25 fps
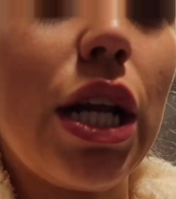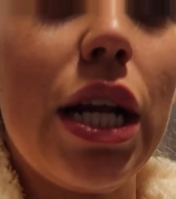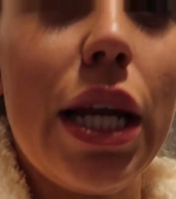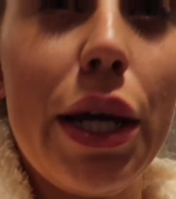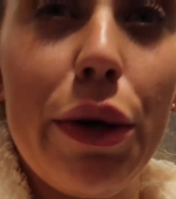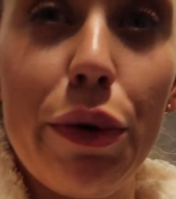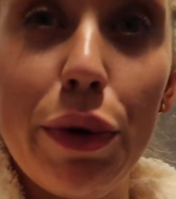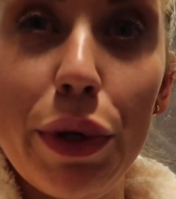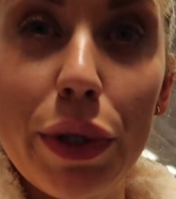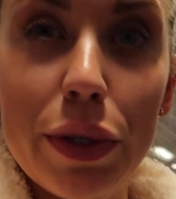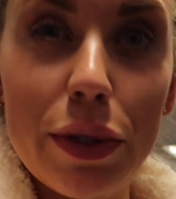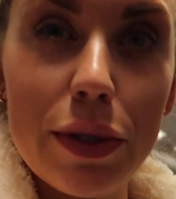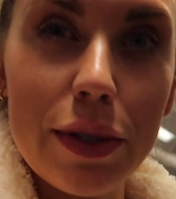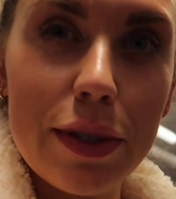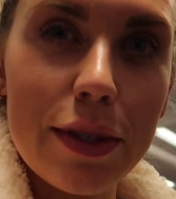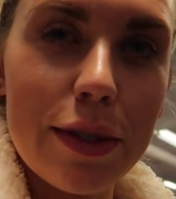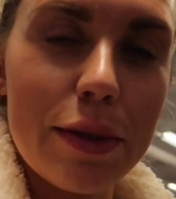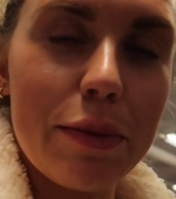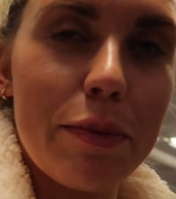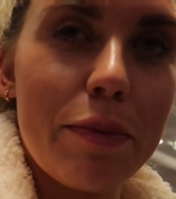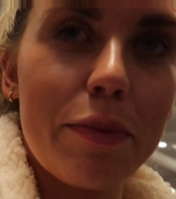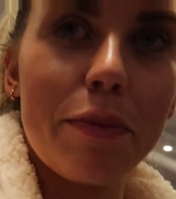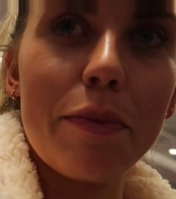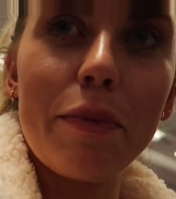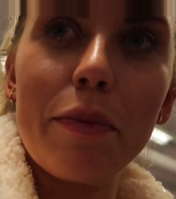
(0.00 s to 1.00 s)

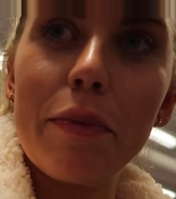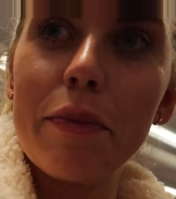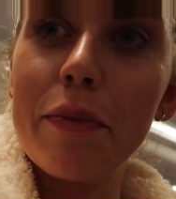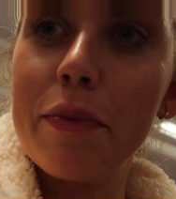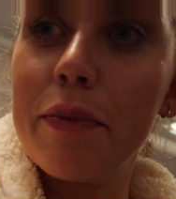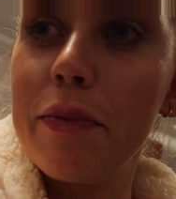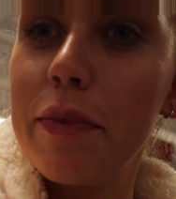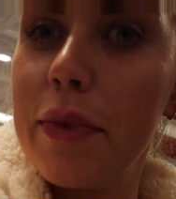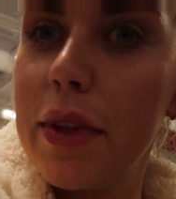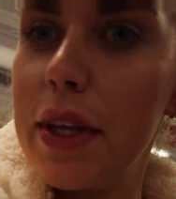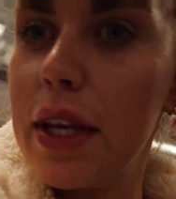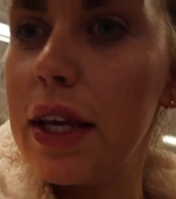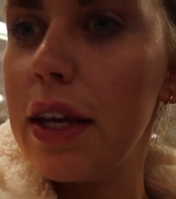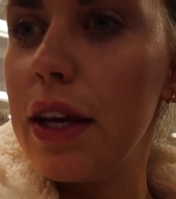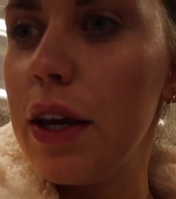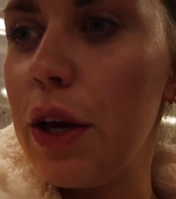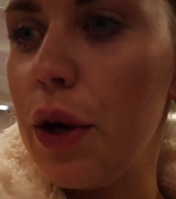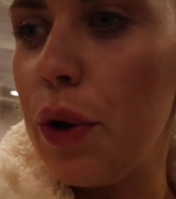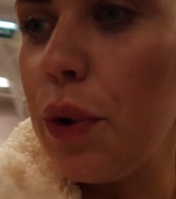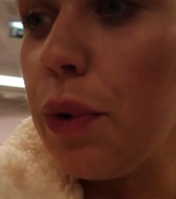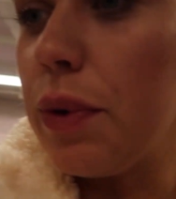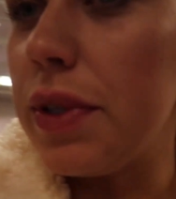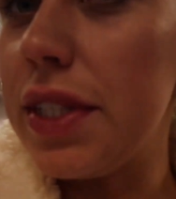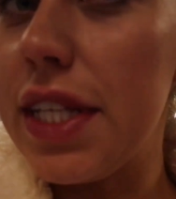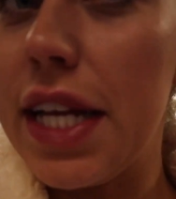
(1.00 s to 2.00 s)
Clearance.
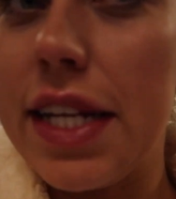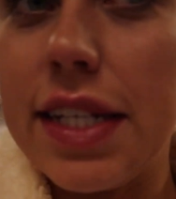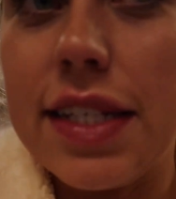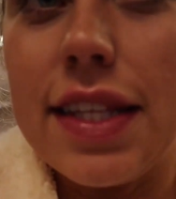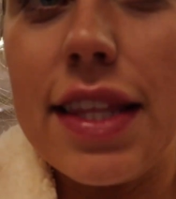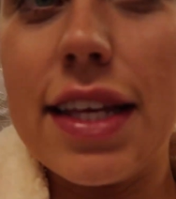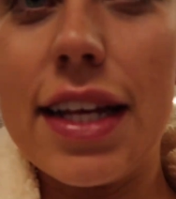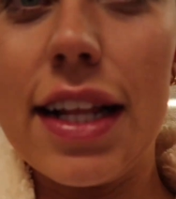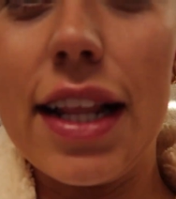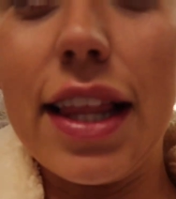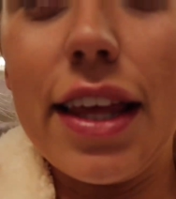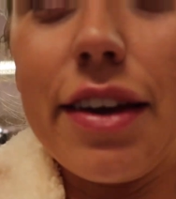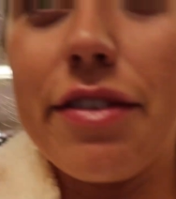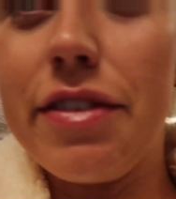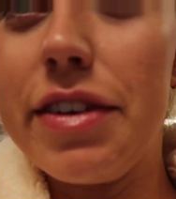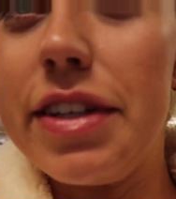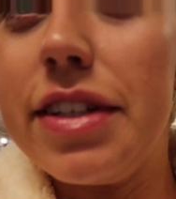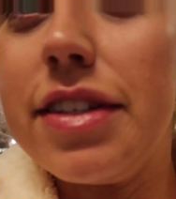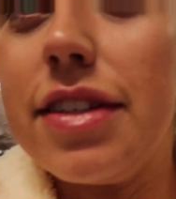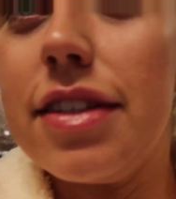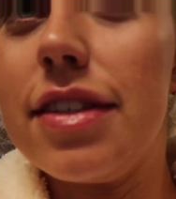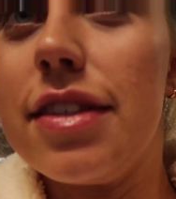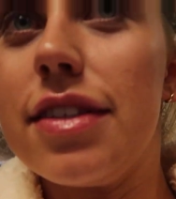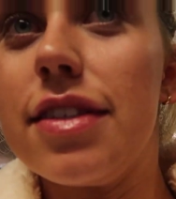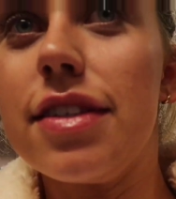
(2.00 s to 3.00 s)
Always head to the
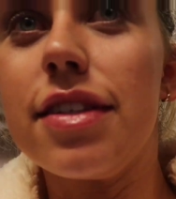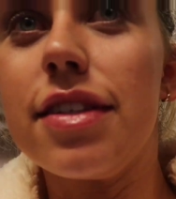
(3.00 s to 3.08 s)
clearance.